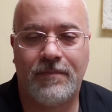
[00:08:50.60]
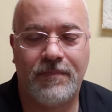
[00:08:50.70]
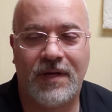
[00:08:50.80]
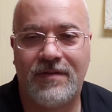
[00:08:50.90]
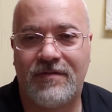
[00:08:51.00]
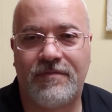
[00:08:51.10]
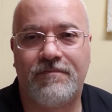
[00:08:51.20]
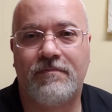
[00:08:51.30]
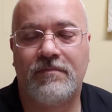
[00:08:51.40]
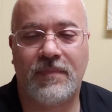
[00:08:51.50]
It's
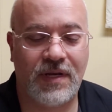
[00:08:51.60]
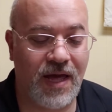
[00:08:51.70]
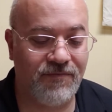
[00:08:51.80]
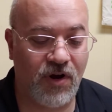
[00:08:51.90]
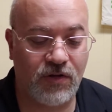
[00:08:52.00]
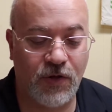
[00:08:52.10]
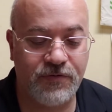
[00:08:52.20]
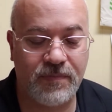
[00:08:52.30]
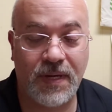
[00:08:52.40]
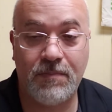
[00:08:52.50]
not very close
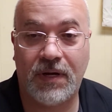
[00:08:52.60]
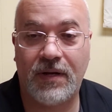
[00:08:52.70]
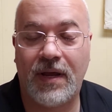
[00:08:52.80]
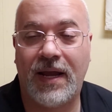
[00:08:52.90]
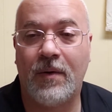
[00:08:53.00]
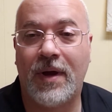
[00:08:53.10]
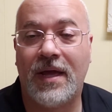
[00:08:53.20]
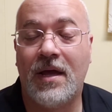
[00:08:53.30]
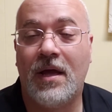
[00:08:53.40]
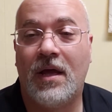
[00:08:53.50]
to me, but anyway,
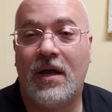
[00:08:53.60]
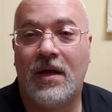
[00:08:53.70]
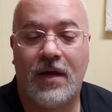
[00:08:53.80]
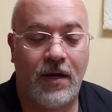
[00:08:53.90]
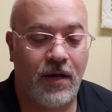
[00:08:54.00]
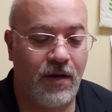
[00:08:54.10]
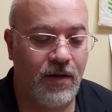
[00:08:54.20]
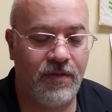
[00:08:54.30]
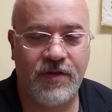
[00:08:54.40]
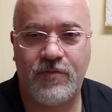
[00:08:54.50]

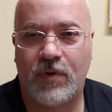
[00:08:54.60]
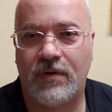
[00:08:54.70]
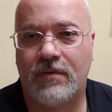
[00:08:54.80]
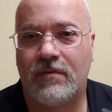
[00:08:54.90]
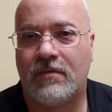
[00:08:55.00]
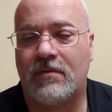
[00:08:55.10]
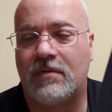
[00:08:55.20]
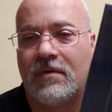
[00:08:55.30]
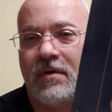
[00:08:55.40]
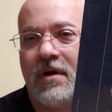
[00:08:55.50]
this one,
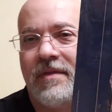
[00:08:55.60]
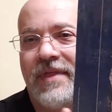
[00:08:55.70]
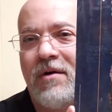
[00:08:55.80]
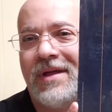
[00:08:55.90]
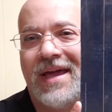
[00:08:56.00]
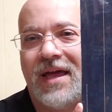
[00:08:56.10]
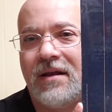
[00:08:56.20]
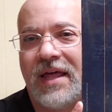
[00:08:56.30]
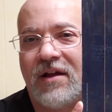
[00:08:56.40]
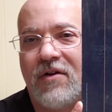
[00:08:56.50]
they only
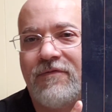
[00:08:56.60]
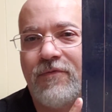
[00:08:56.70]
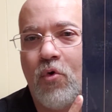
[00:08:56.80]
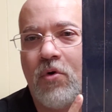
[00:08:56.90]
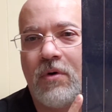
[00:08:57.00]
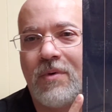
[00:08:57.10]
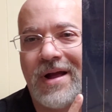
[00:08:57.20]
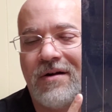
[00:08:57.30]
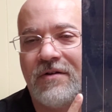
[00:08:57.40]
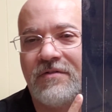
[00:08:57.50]
had like 4
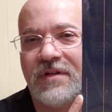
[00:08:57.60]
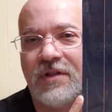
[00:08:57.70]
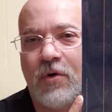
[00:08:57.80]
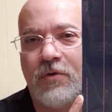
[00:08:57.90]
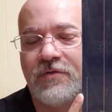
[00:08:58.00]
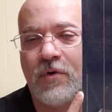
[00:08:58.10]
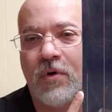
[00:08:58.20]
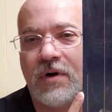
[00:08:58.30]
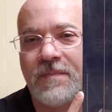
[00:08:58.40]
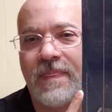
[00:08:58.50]
records in the whole
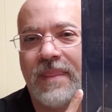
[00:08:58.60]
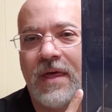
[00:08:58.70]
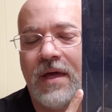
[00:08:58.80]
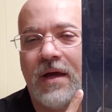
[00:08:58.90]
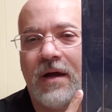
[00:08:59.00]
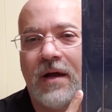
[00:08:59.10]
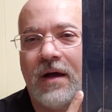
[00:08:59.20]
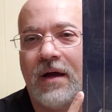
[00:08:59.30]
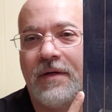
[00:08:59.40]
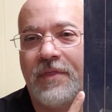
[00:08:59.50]
store.
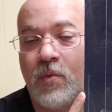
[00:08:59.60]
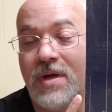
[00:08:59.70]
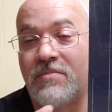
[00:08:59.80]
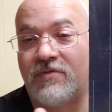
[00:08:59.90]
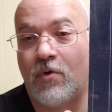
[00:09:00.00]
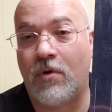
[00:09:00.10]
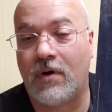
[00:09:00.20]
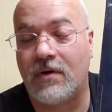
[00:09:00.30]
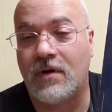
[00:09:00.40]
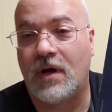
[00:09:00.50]
The week
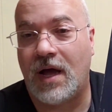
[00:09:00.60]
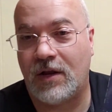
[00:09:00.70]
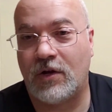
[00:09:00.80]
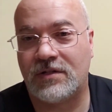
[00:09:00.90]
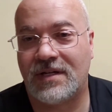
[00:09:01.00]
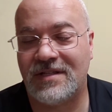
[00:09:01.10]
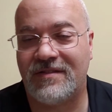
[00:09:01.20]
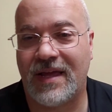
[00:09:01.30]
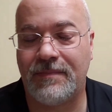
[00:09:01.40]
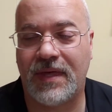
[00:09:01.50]
before, I did the
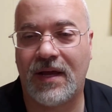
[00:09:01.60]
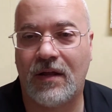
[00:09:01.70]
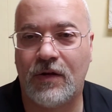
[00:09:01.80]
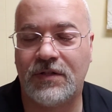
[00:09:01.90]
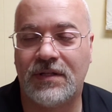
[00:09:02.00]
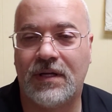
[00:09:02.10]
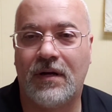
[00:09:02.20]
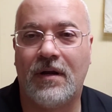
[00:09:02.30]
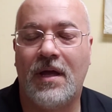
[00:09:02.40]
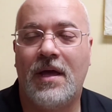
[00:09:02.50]
same thing. I looked in
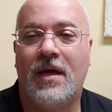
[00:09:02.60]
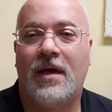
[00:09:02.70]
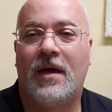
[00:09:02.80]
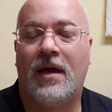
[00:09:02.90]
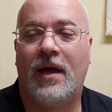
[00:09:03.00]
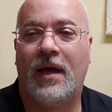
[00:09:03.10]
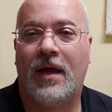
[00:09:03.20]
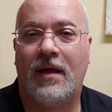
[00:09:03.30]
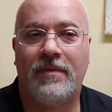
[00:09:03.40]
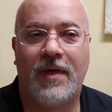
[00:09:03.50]
there,
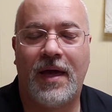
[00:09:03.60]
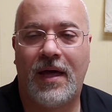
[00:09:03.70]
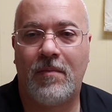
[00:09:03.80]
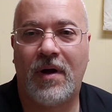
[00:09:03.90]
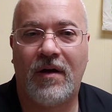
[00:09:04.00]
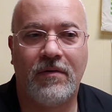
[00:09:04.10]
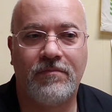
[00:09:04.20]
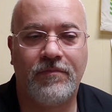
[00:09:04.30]
and they had about